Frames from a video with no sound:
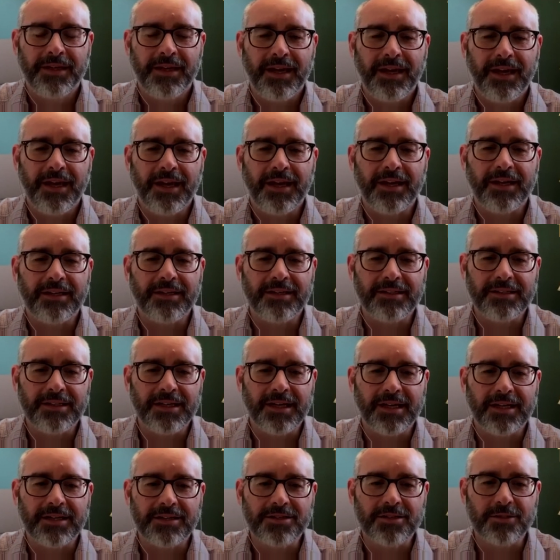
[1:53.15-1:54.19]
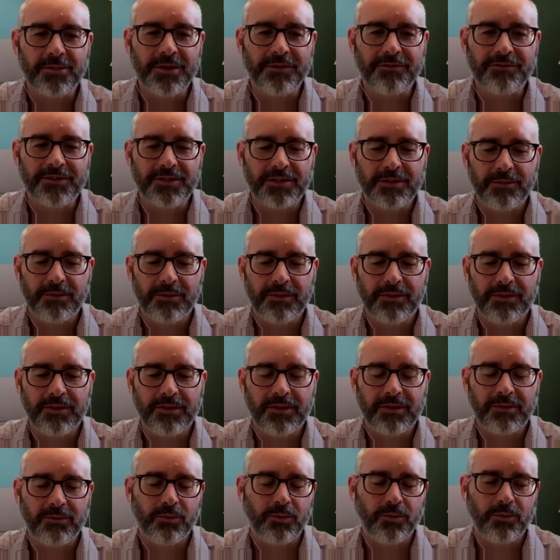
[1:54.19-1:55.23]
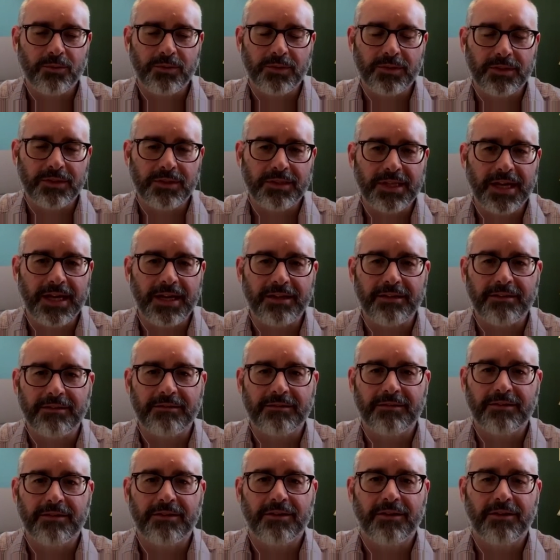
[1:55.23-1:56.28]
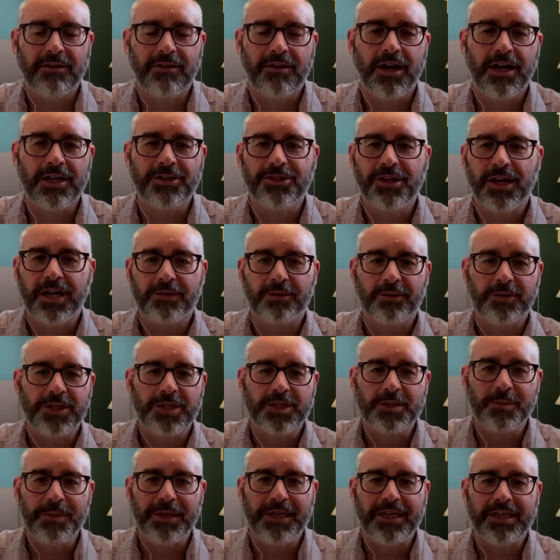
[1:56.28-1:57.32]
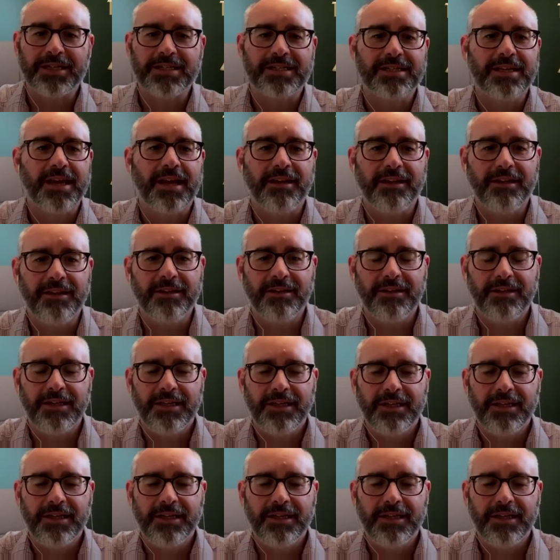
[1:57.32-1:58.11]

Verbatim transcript: and uh, so we've that contract will just be extended,